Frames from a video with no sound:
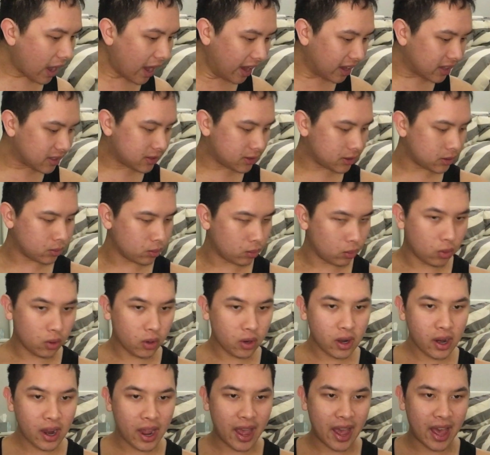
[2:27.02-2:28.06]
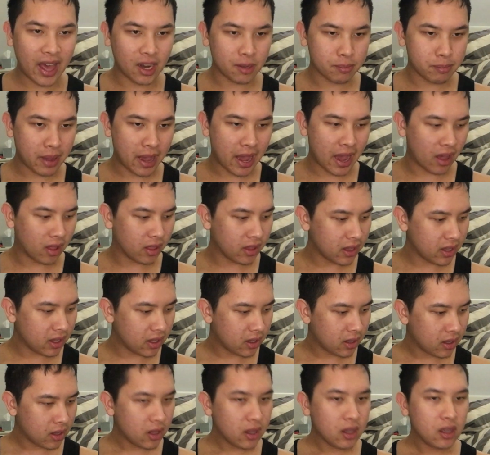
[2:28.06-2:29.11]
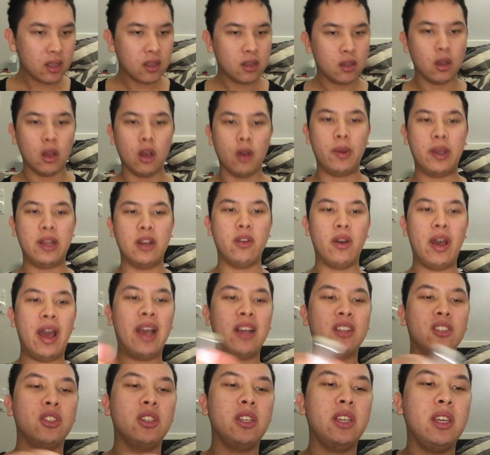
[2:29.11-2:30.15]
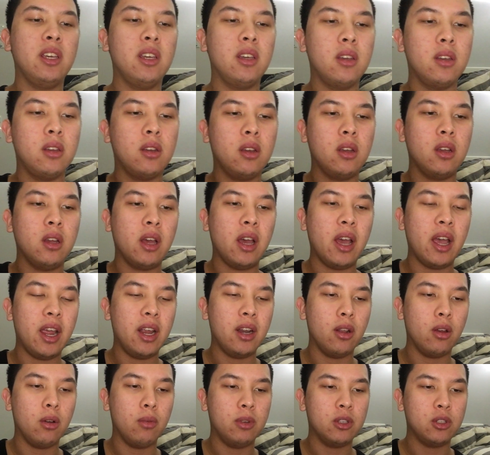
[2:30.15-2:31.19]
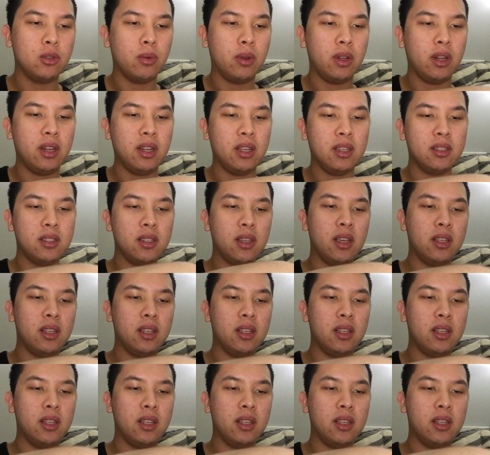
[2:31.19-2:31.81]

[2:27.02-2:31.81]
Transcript: I swore I had a palette. Oh wait, no, actually, I know which one it is.